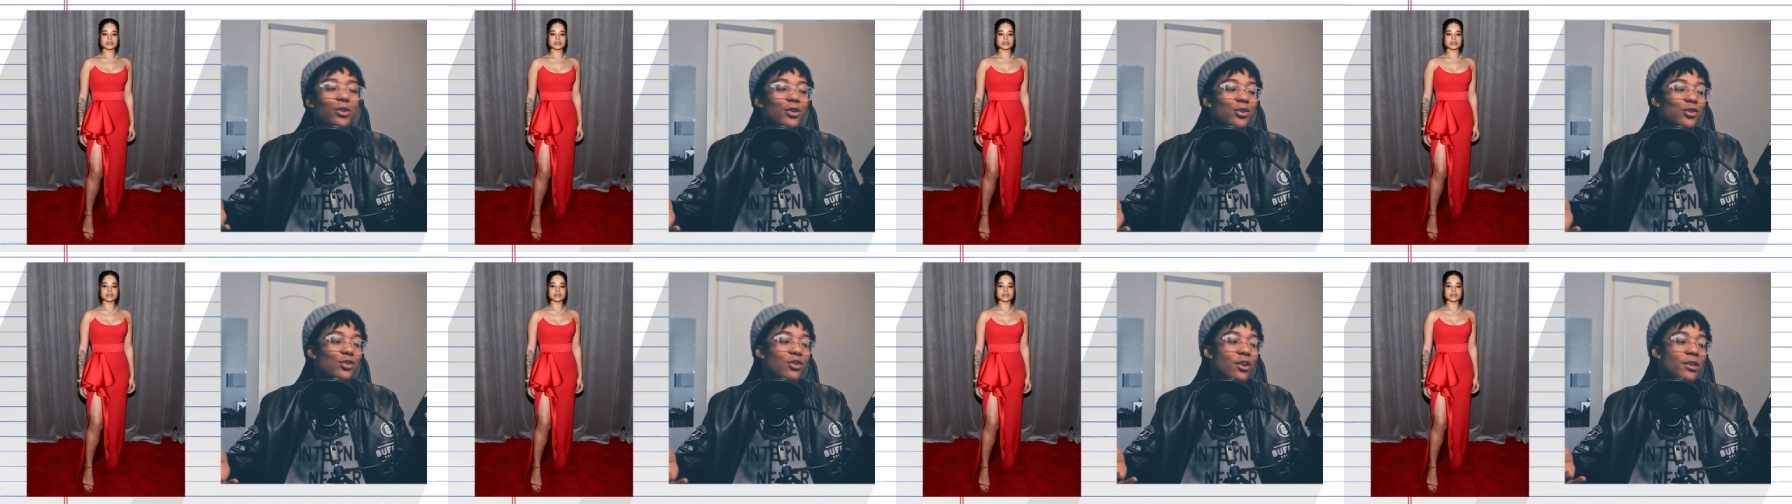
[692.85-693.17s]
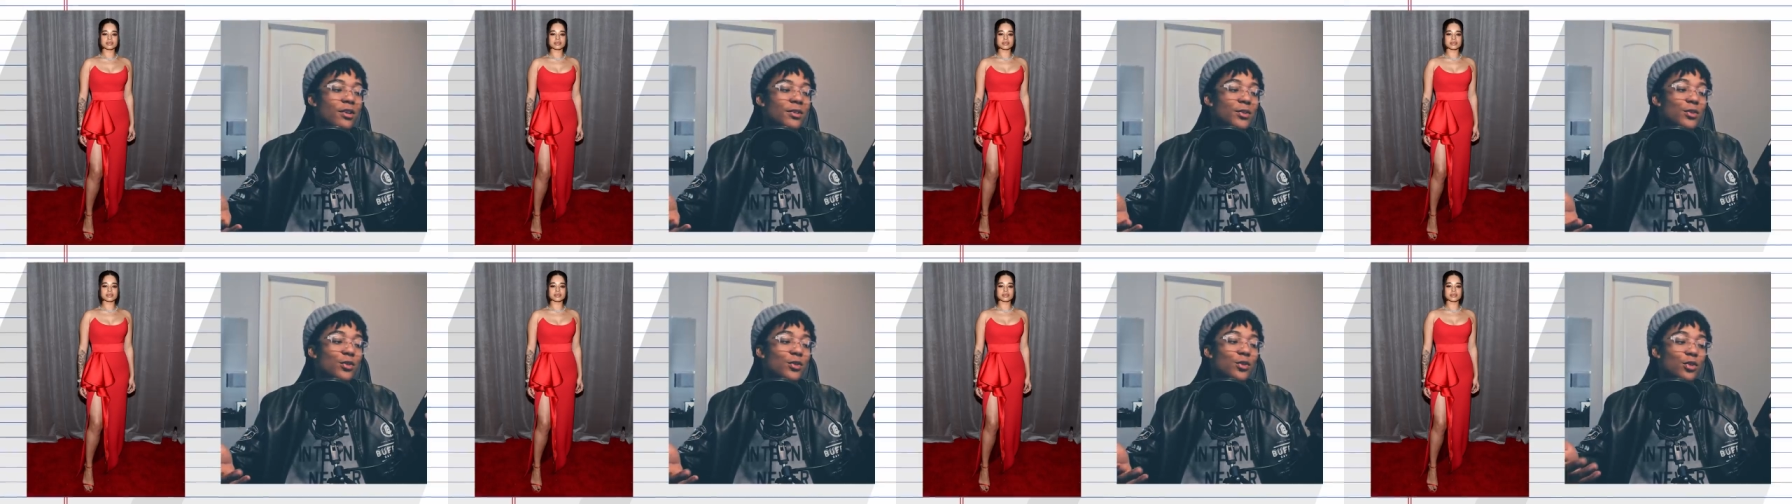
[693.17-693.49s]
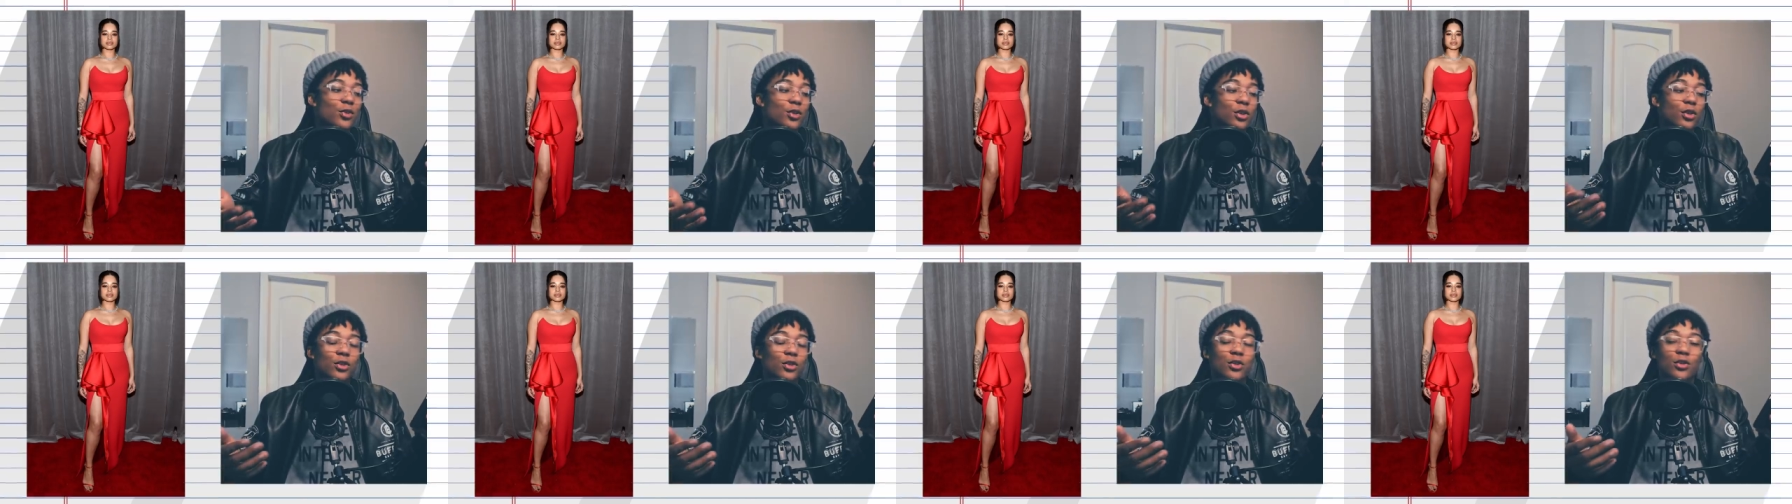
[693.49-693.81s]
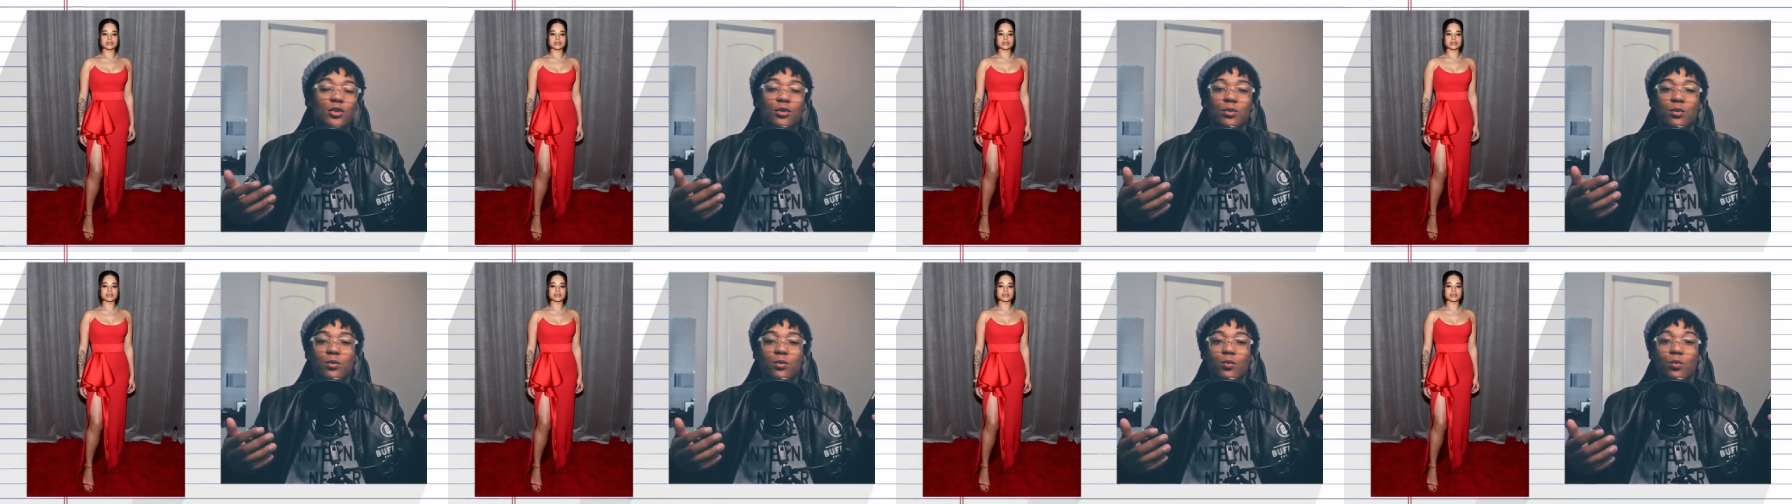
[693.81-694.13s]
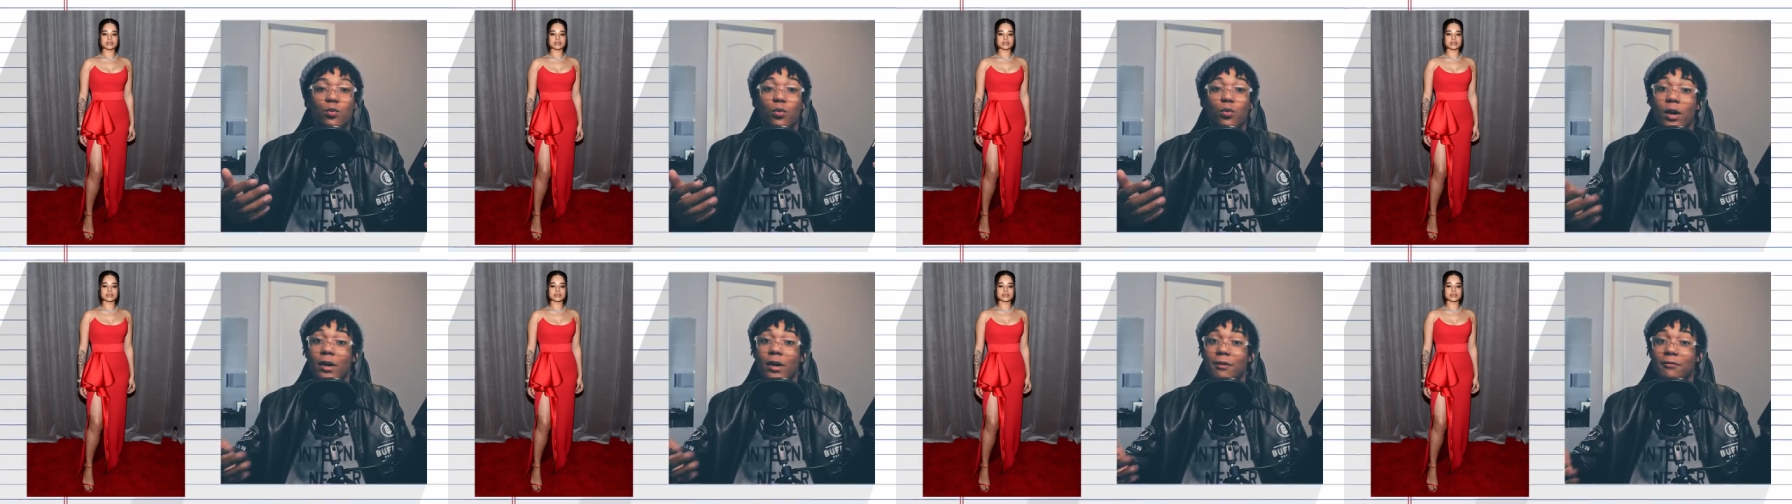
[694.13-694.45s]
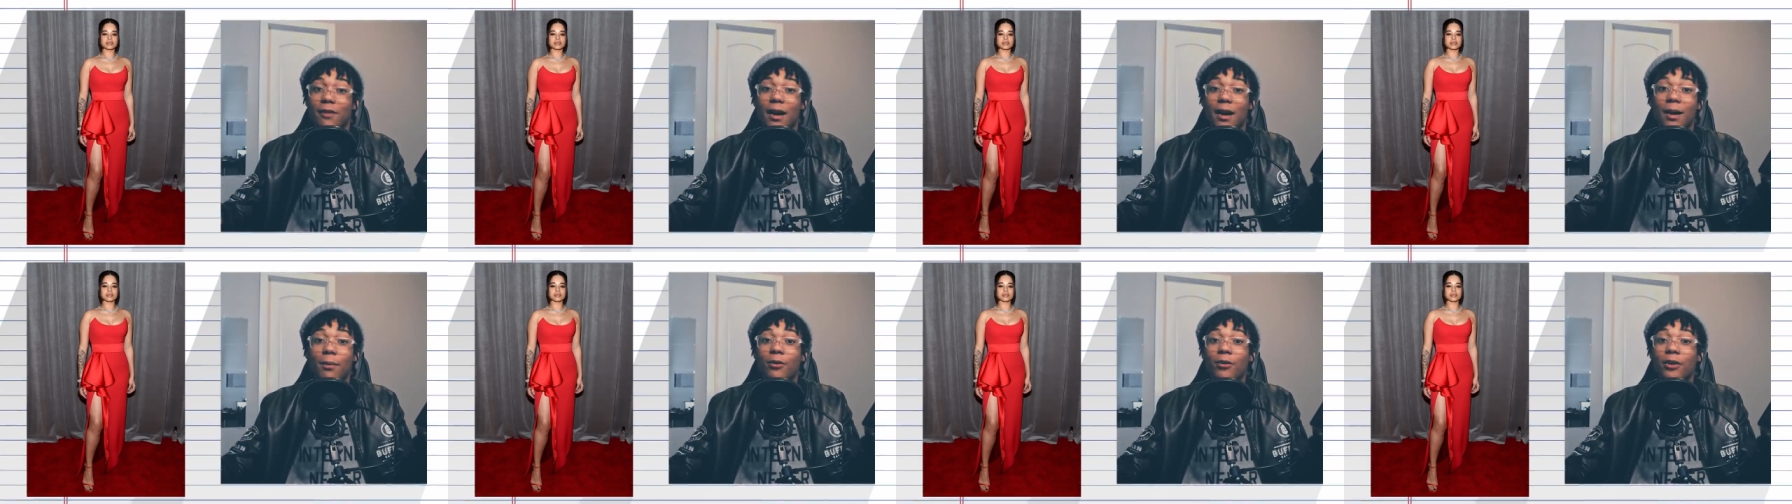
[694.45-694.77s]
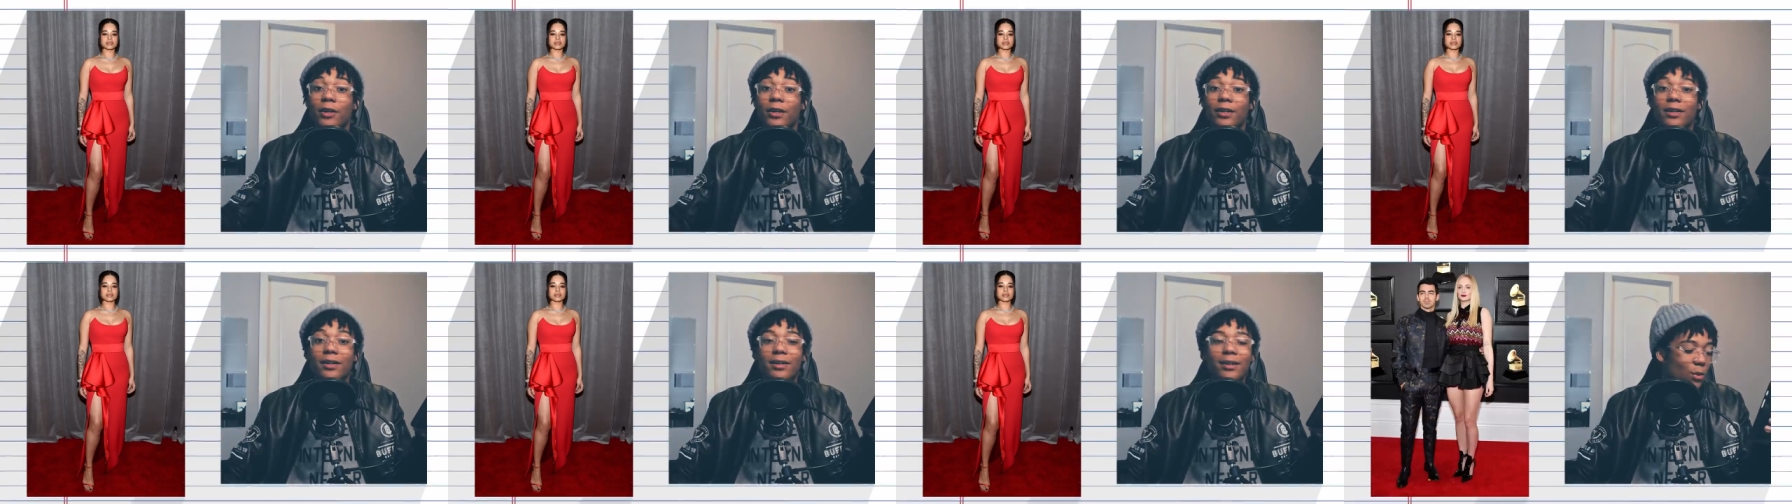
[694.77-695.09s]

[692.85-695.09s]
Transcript: This dress is just red fabric.